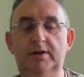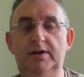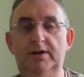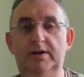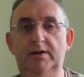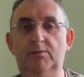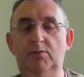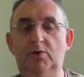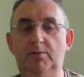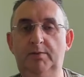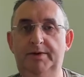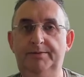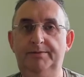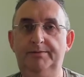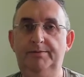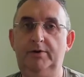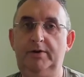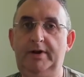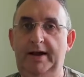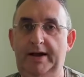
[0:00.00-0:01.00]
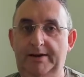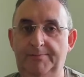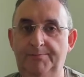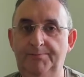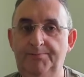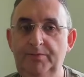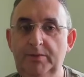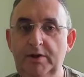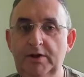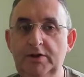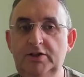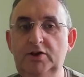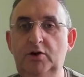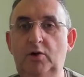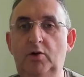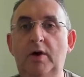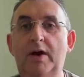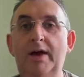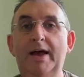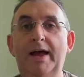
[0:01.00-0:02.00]
in a moment. Okay.
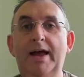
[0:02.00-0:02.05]
So,